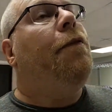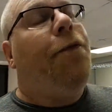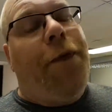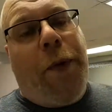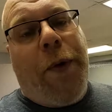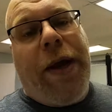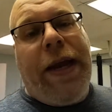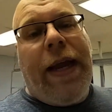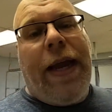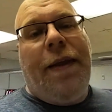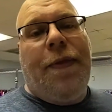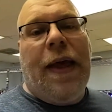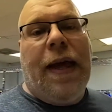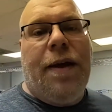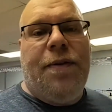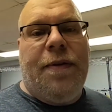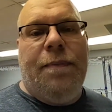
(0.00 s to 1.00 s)

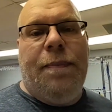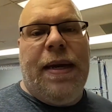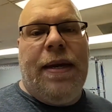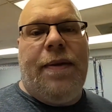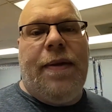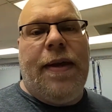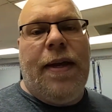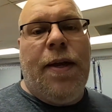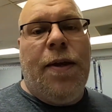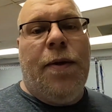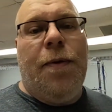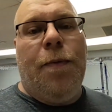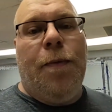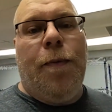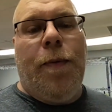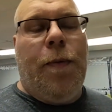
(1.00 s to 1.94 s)
48,000 BTU